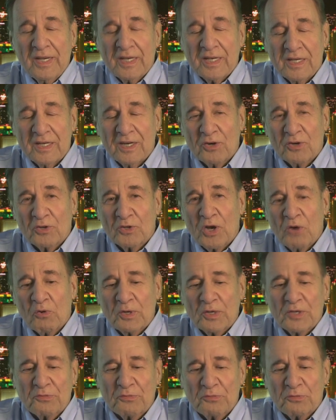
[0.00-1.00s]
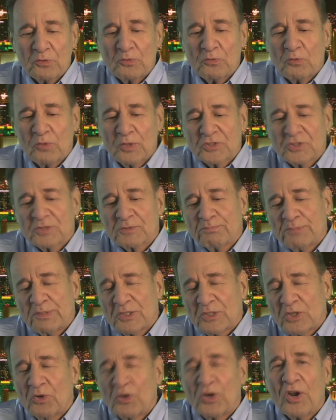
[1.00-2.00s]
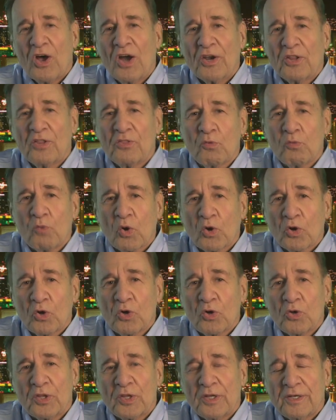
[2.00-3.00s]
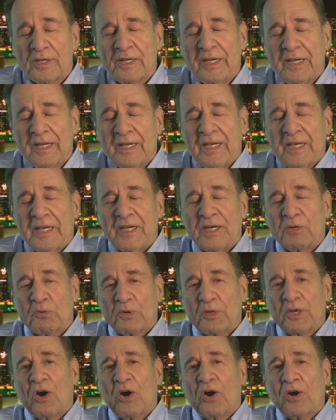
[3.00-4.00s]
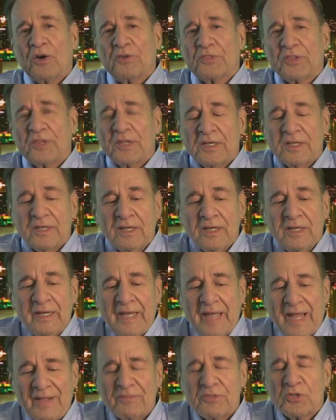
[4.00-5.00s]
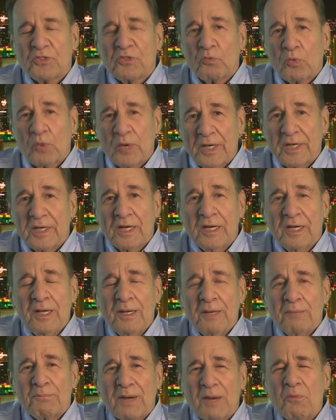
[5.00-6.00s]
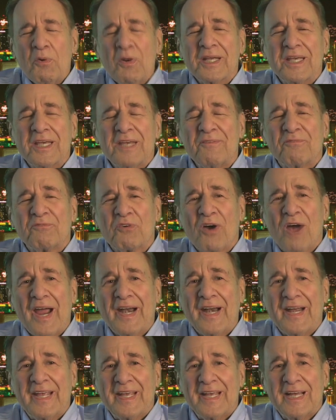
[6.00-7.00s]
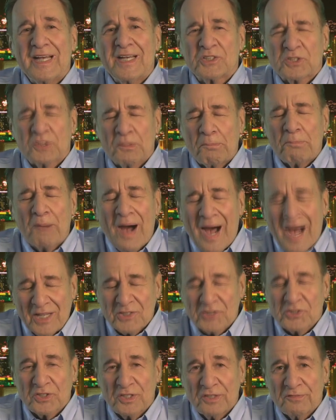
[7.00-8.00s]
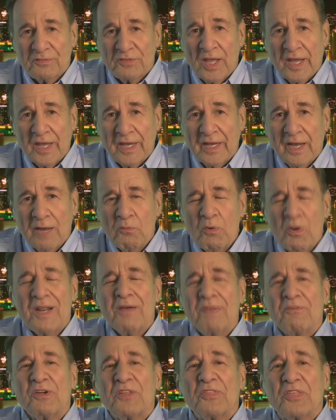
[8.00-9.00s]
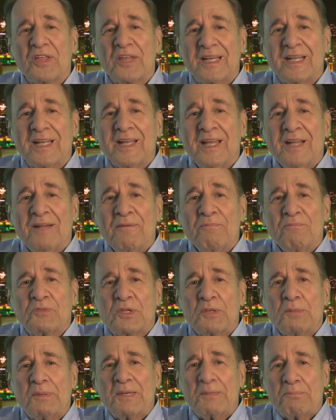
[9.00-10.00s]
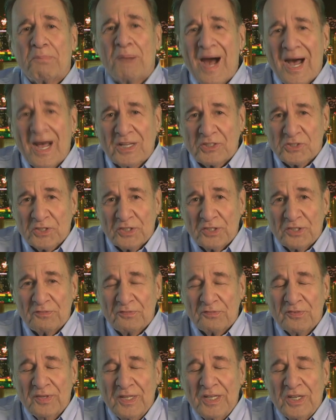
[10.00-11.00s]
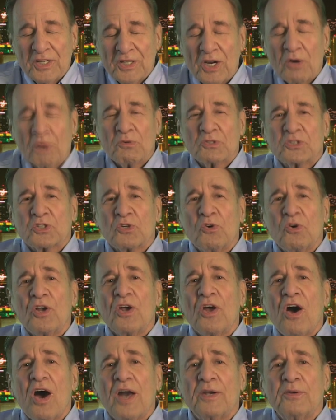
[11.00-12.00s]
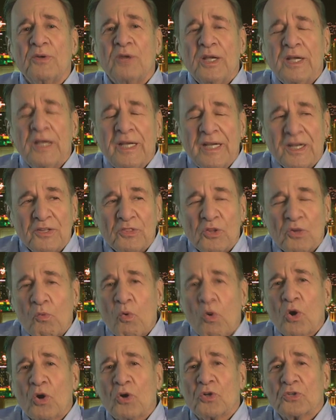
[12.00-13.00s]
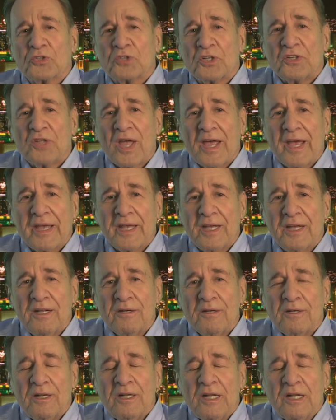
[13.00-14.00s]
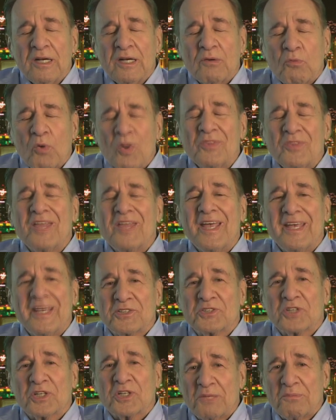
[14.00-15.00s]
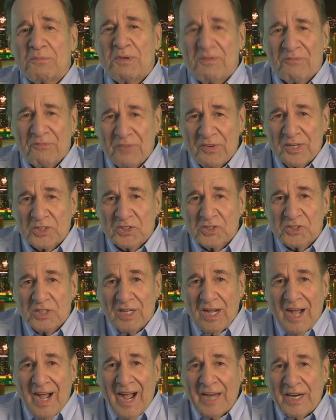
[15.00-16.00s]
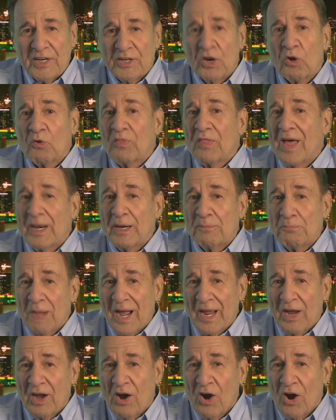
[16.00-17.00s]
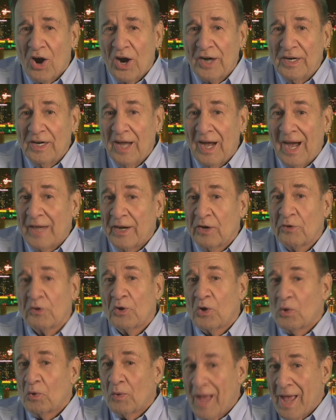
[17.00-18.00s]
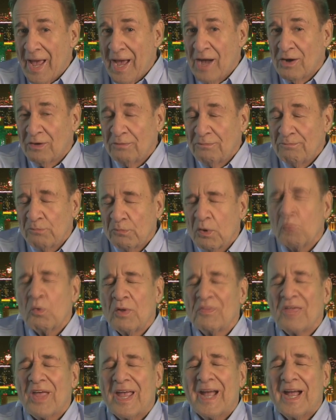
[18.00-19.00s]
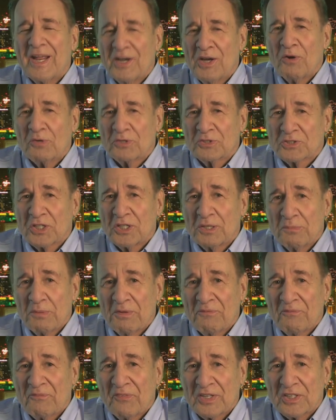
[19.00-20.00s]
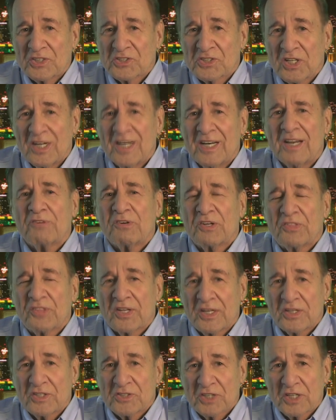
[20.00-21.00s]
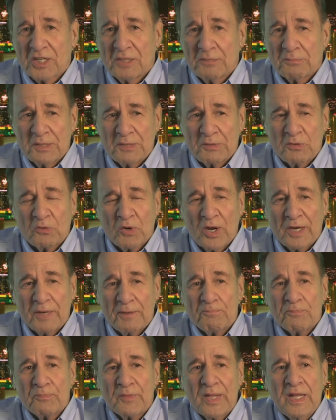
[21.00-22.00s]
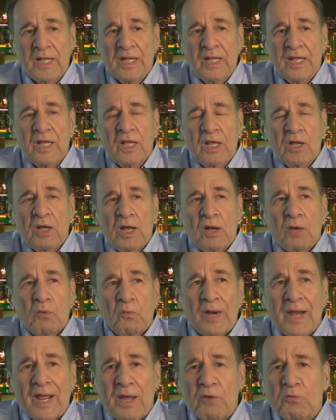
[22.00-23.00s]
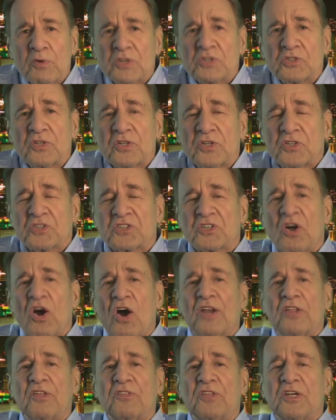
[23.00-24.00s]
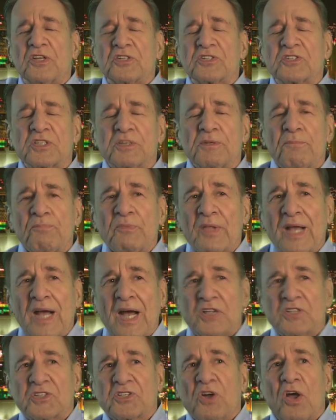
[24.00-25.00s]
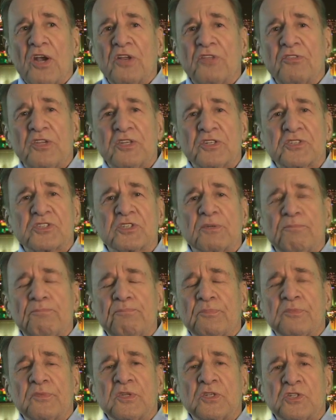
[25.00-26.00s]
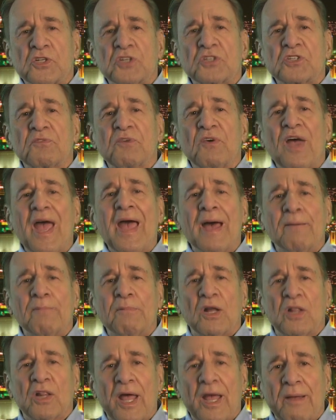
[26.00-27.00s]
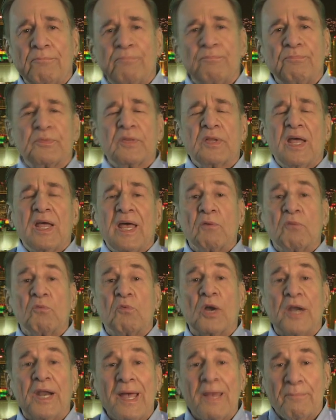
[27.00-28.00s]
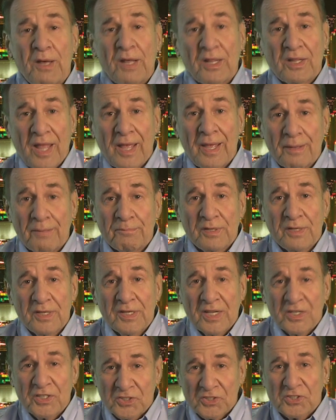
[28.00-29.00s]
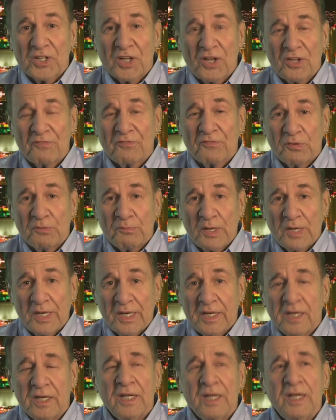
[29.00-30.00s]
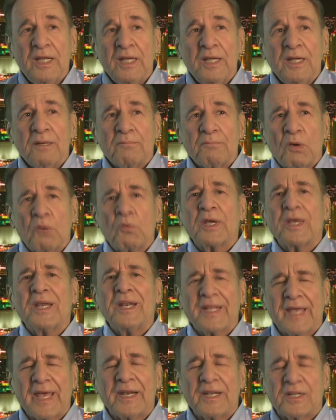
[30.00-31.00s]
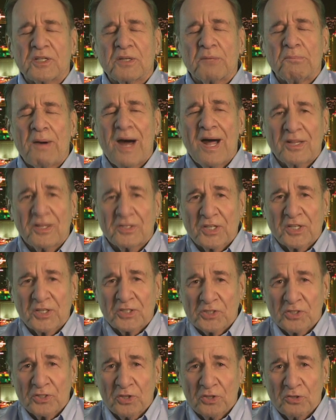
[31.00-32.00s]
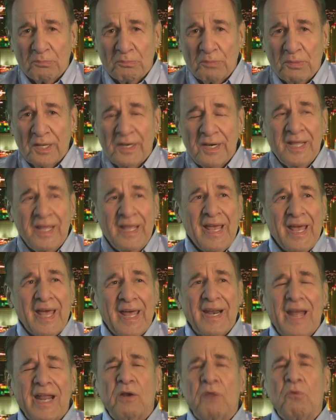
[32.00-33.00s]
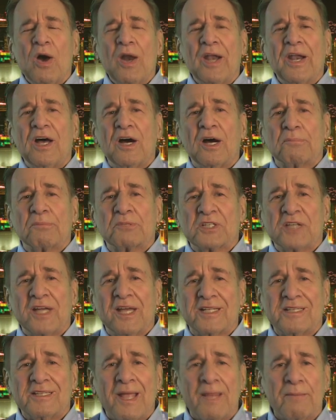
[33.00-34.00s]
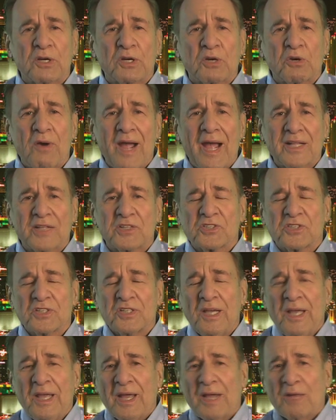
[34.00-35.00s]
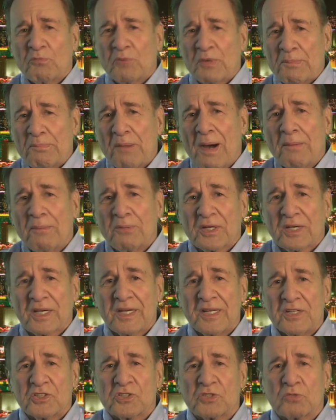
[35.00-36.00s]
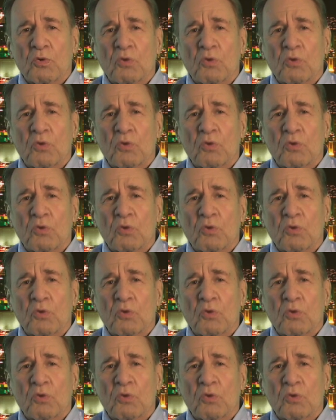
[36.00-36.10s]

Going through what's been going on in the world, and here we are at the end of the week. But I want to keep Friday as a positive day. I want everything to be positive. What's going on in the world today, one day it's going to be fixed. I know that in my heart. I don't know how, but one day I know it's going to be fixed and everything is going to be great. When I originally started this, I started this just for MLM and what MLM has done for me. But we're going to get into politics a little bit, and I don't want to upset Democrats and Republicans.